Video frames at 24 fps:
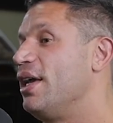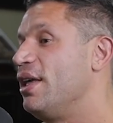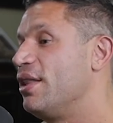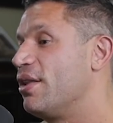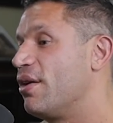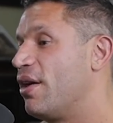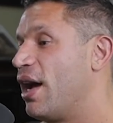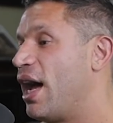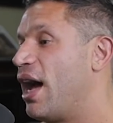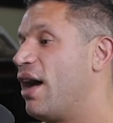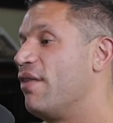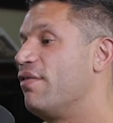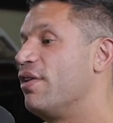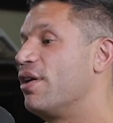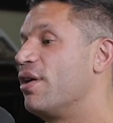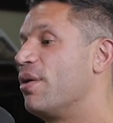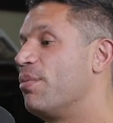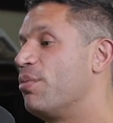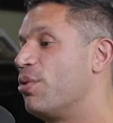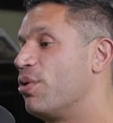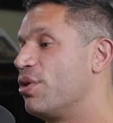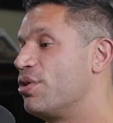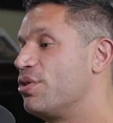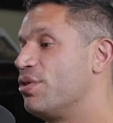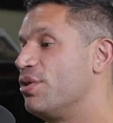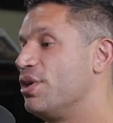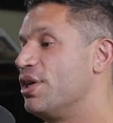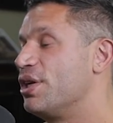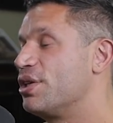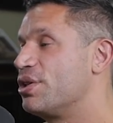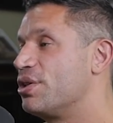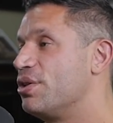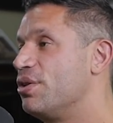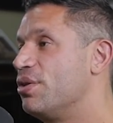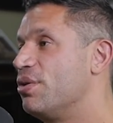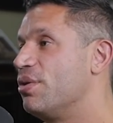either having a more
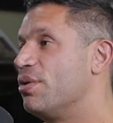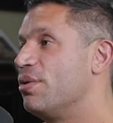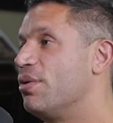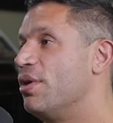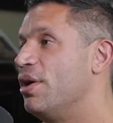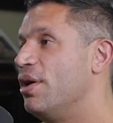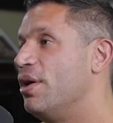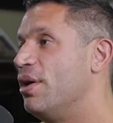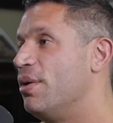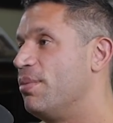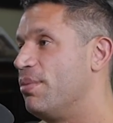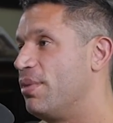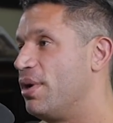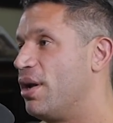traditional